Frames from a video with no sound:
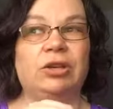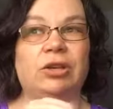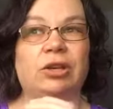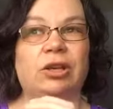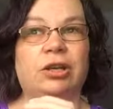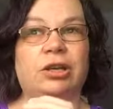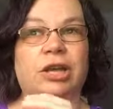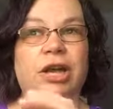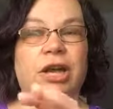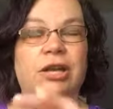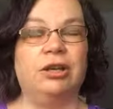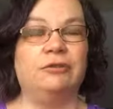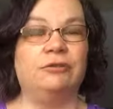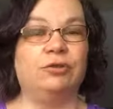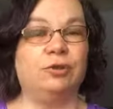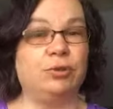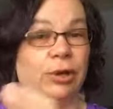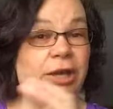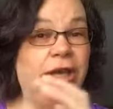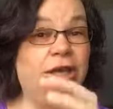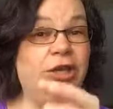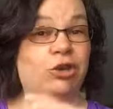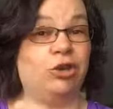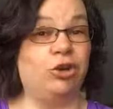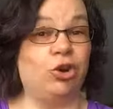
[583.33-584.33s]
kind of
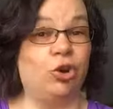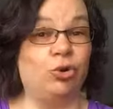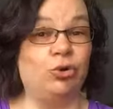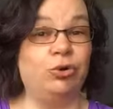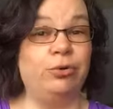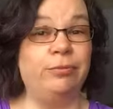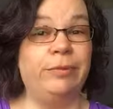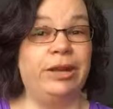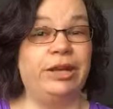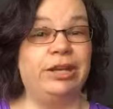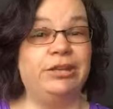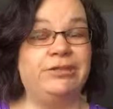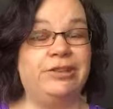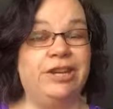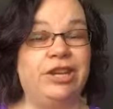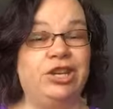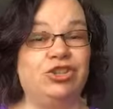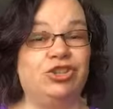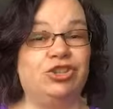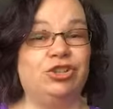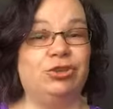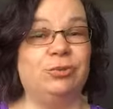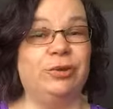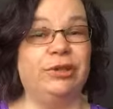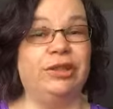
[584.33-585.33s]
create your own
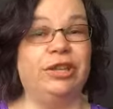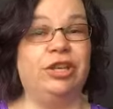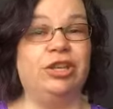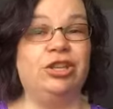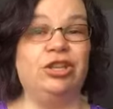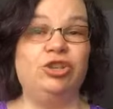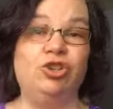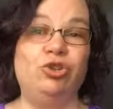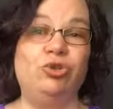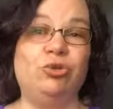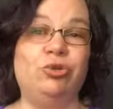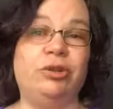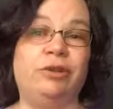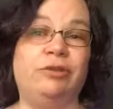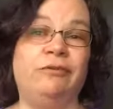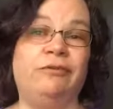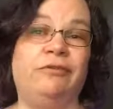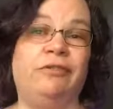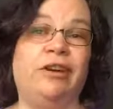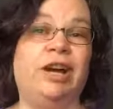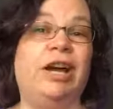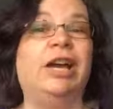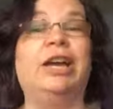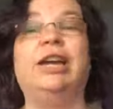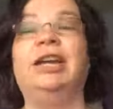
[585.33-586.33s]
meditation with it. You can
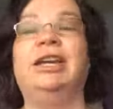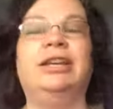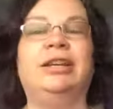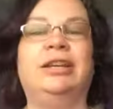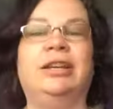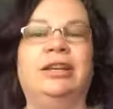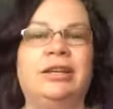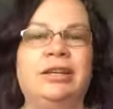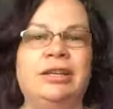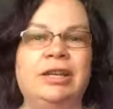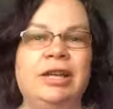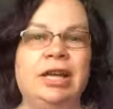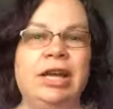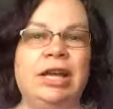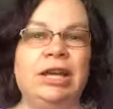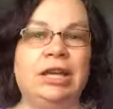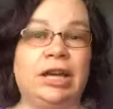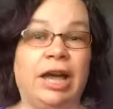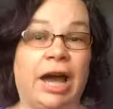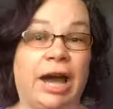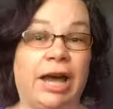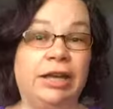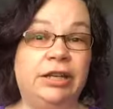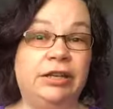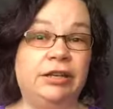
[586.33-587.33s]
find
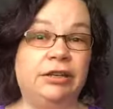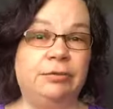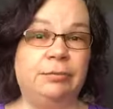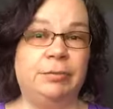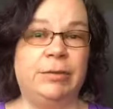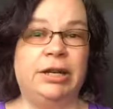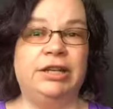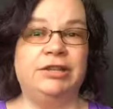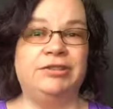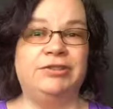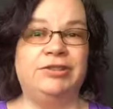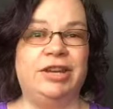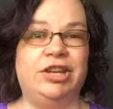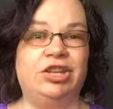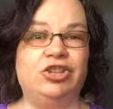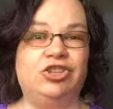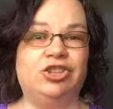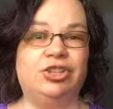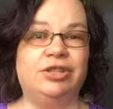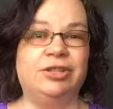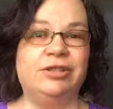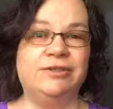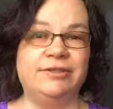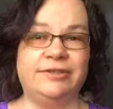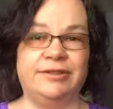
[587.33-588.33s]
guided
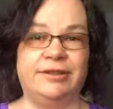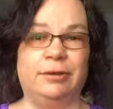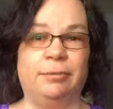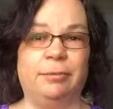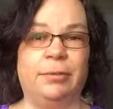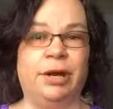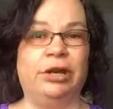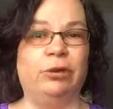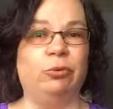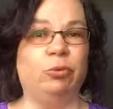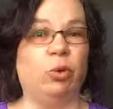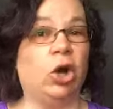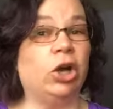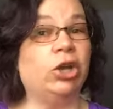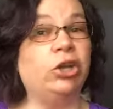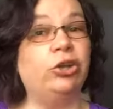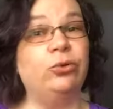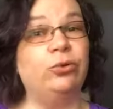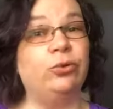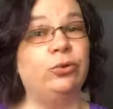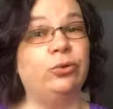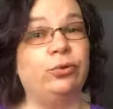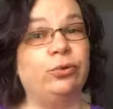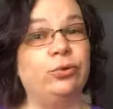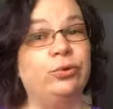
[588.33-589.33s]
meditations that might walk
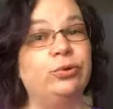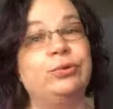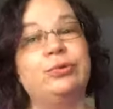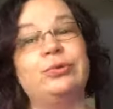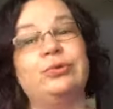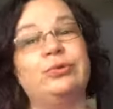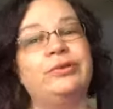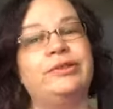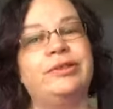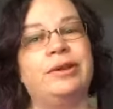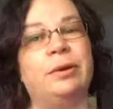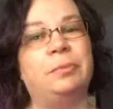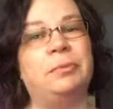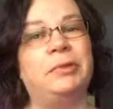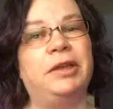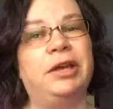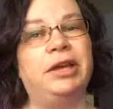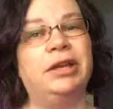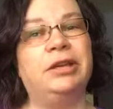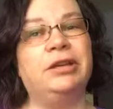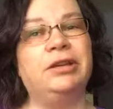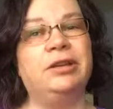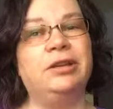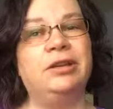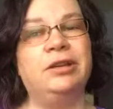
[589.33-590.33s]
you through
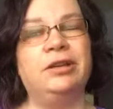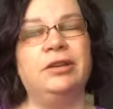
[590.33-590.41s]
something,